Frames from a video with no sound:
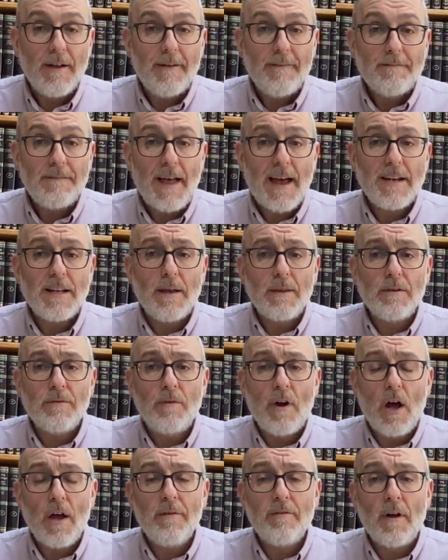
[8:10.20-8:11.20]
That
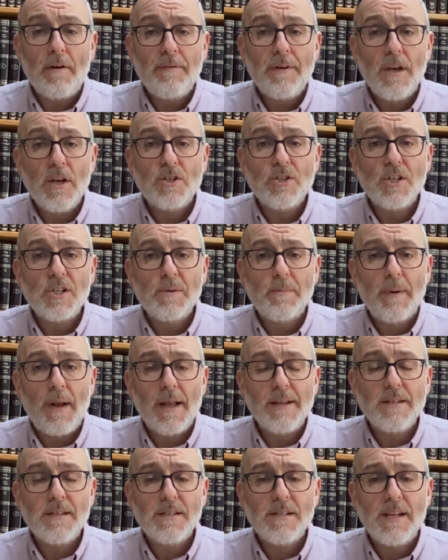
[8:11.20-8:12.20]
Rav Hirsch
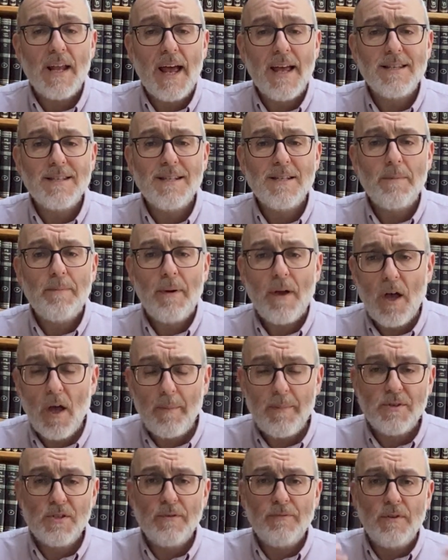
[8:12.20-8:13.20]
understands is the
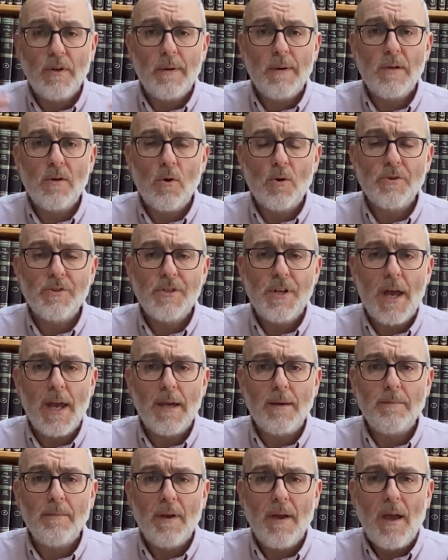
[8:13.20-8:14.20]
purpose of knowing God's
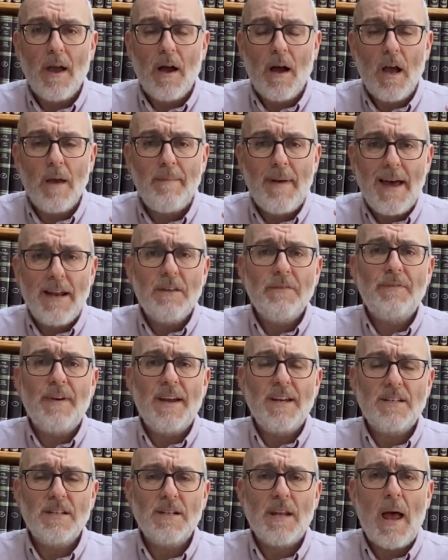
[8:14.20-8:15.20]
name. I'm
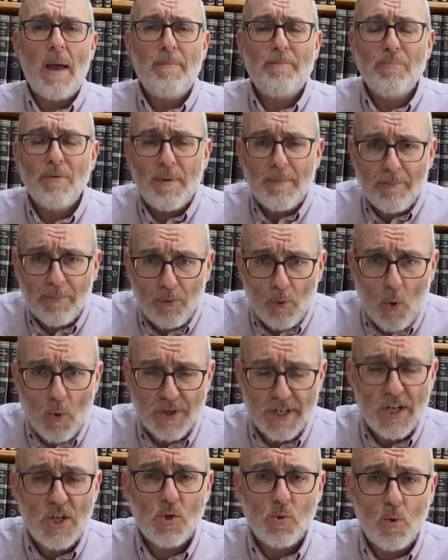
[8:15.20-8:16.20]
elevated, I'm brought
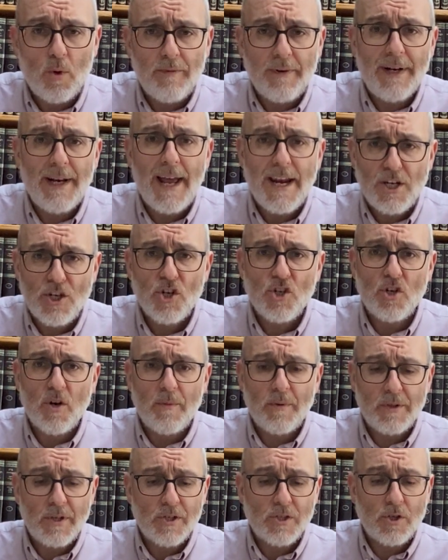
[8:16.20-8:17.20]
into a relationship
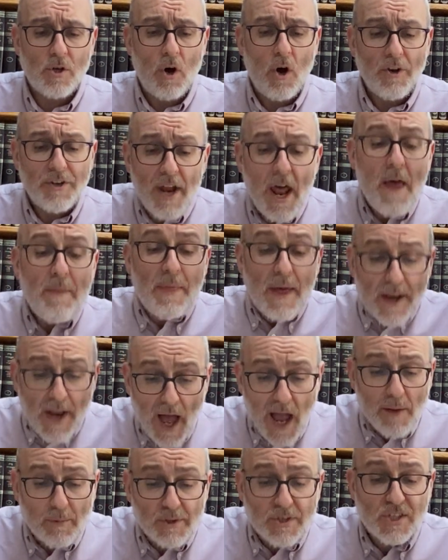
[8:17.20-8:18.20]
with this God, then
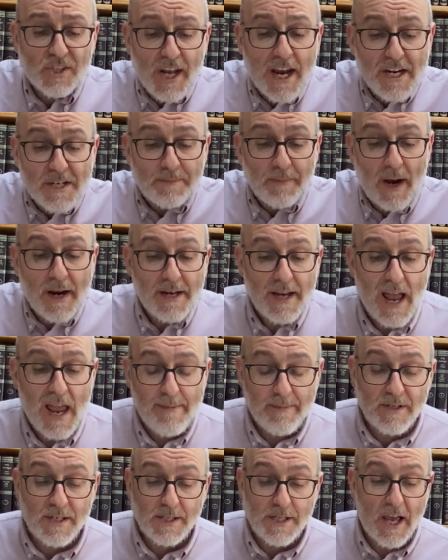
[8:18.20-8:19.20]
I will state my name
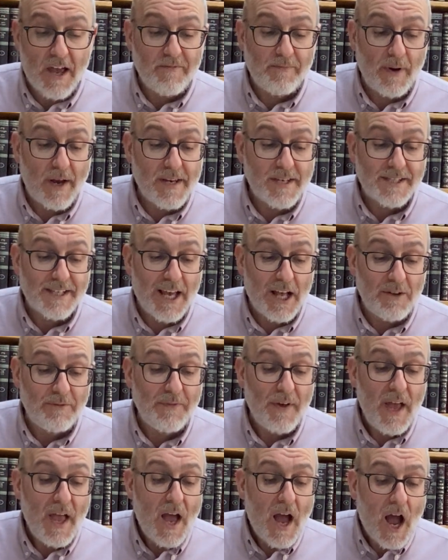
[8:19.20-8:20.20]
and say of
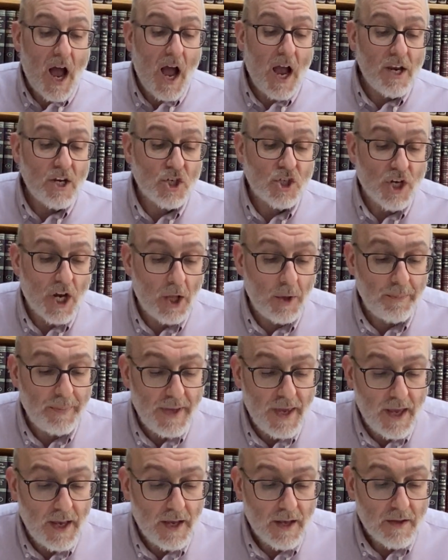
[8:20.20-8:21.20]
myself, I shall
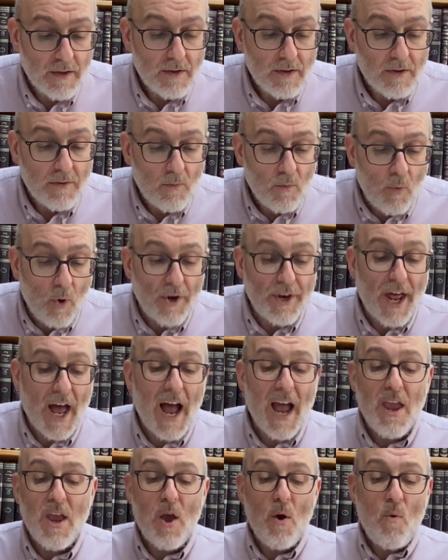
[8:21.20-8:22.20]
be what
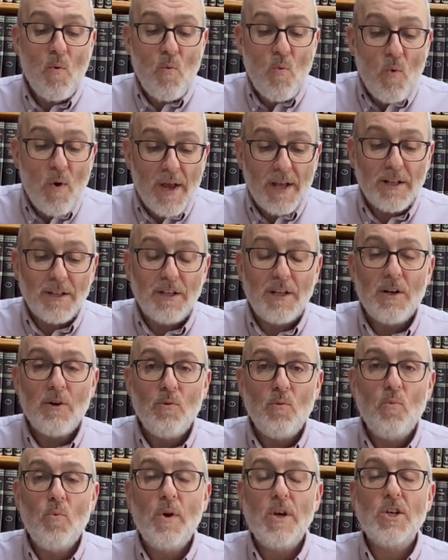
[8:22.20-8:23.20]
I will
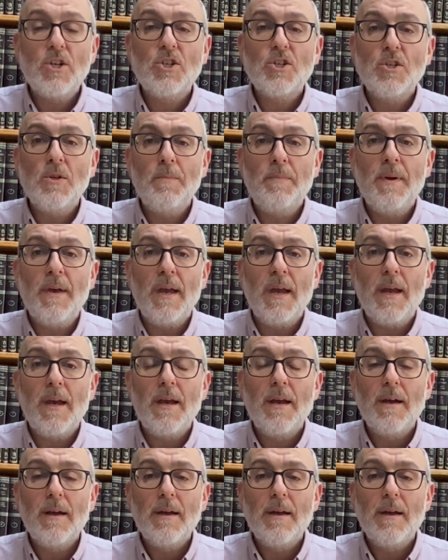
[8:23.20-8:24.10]
wish to be.